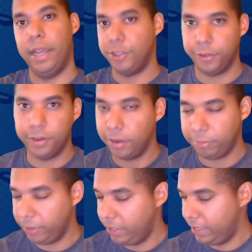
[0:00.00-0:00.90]
And sure
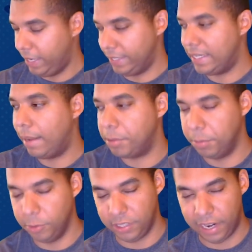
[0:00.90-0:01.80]
enough, it snaps
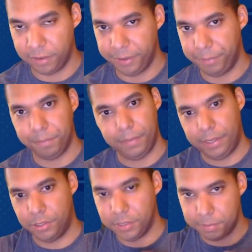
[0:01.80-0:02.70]
Bruce out of it.
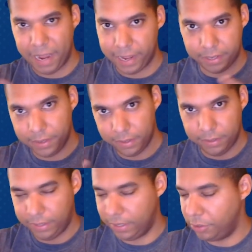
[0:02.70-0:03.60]
And so he's back
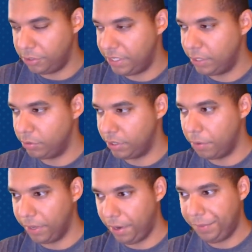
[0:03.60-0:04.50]
and understands what's
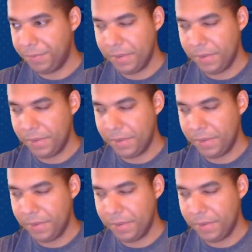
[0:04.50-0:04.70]
going on.